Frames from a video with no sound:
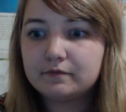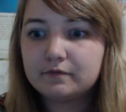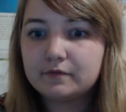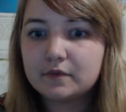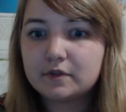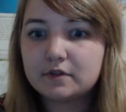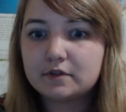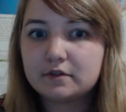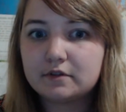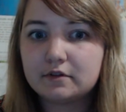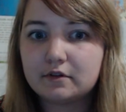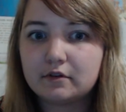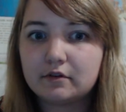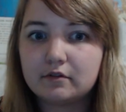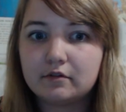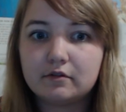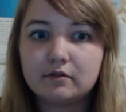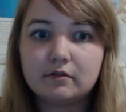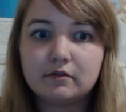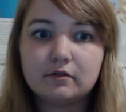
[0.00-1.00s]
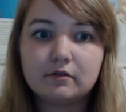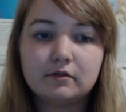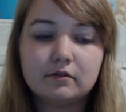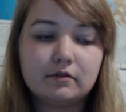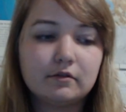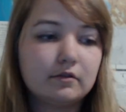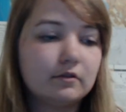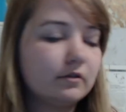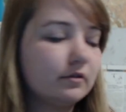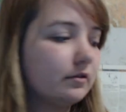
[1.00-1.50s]
So
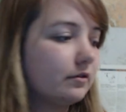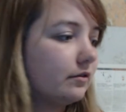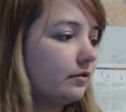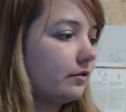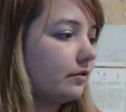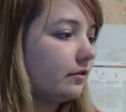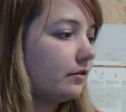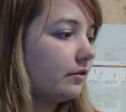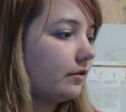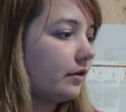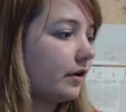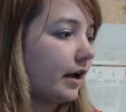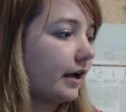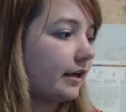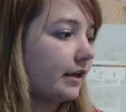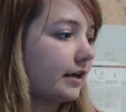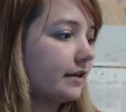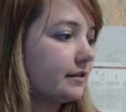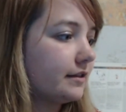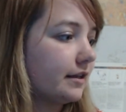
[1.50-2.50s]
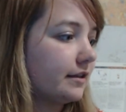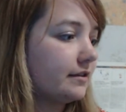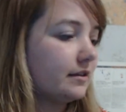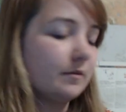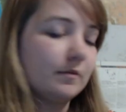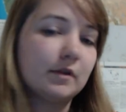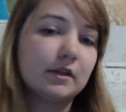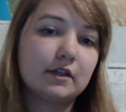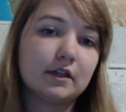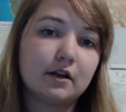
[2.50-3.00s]
I guess that's
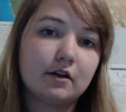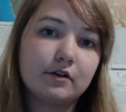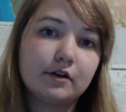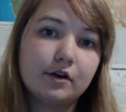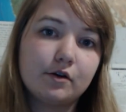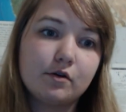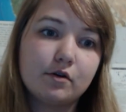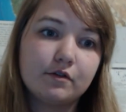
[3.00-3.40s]
something that I'll go